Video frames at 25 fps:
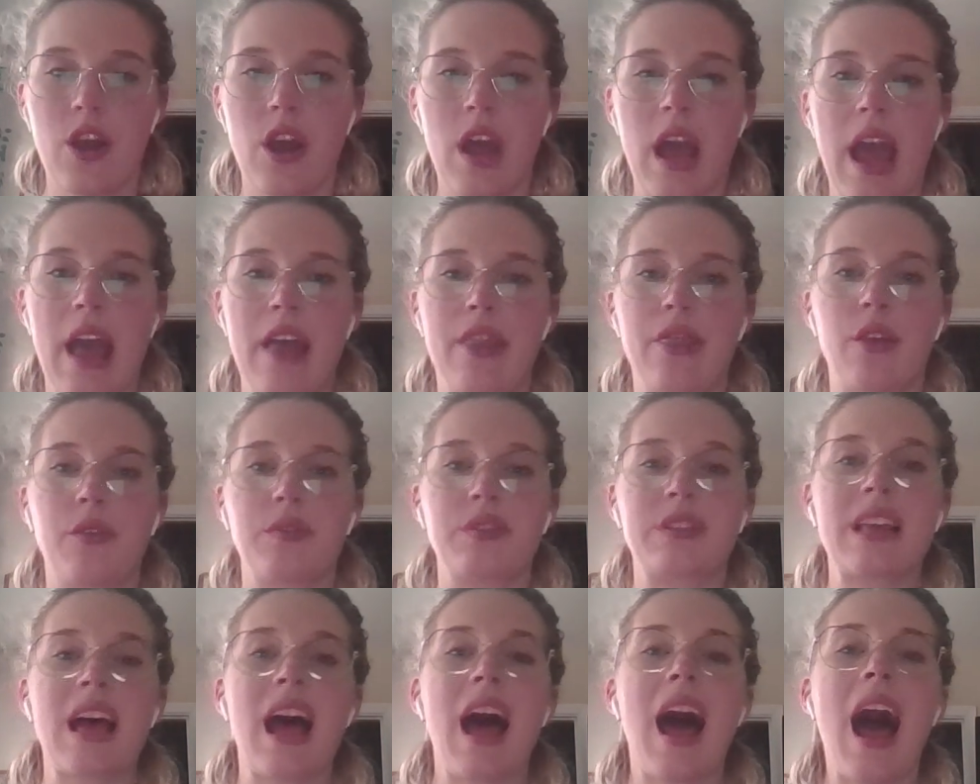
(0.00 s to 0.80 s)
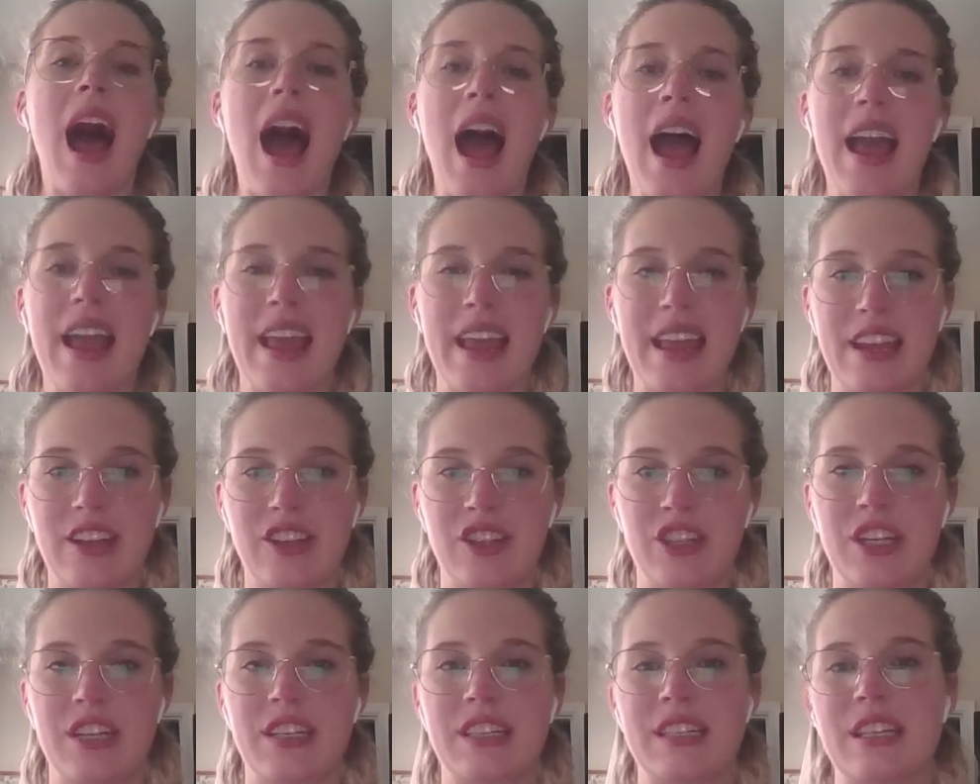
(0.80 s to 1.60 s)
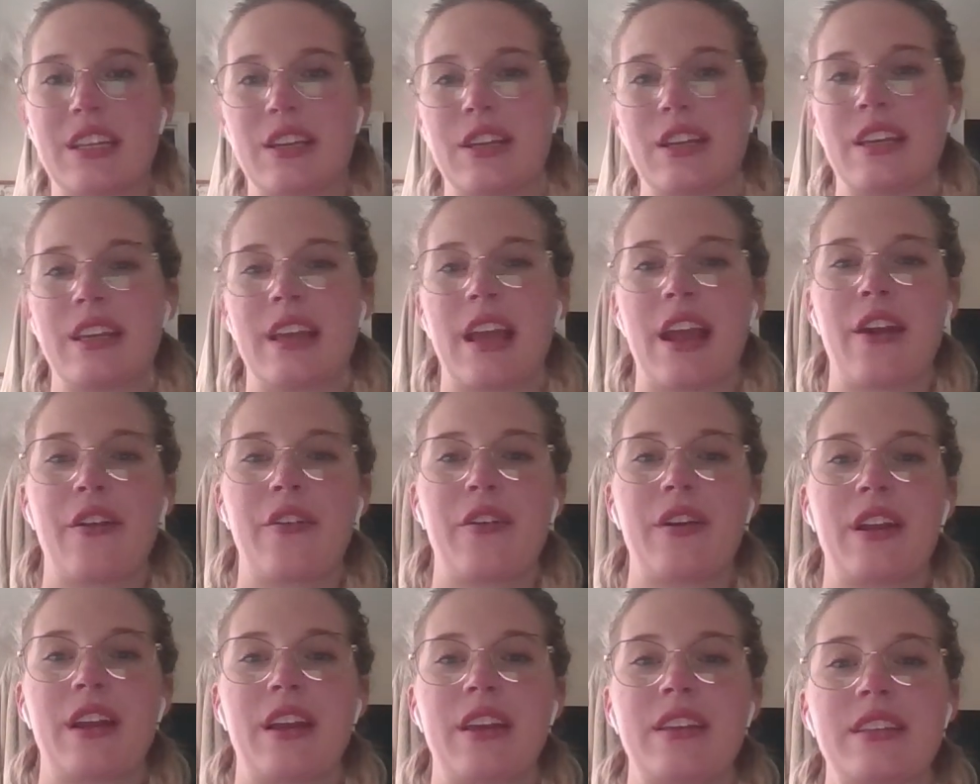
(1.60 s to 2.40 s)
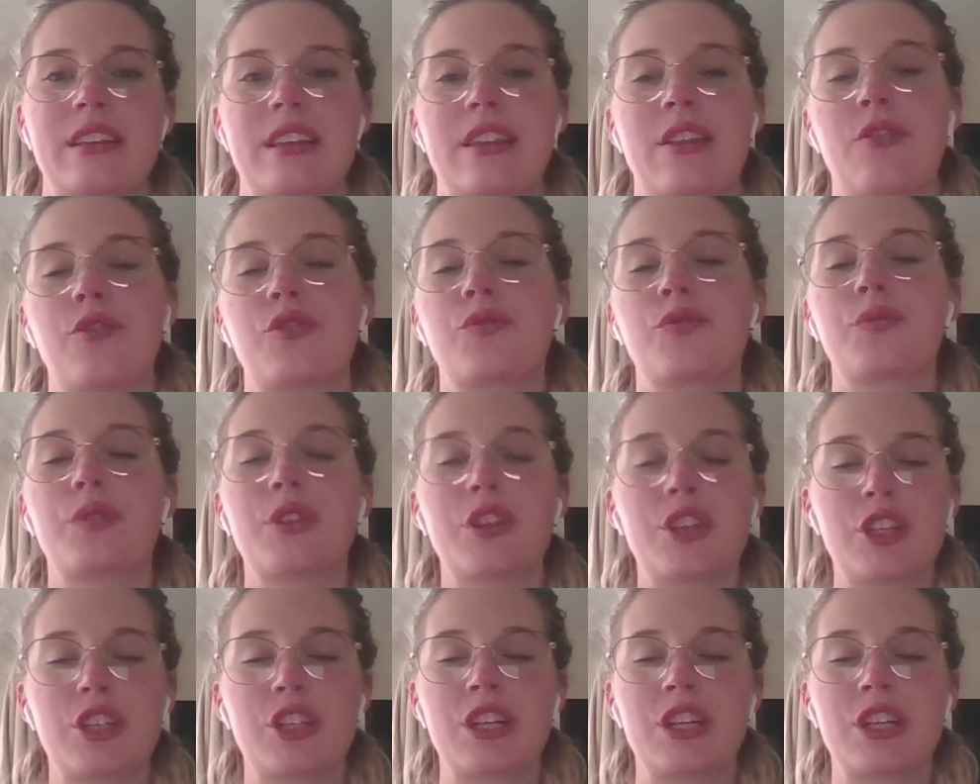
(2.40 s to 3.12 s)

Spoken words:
and those high GC areas and those rich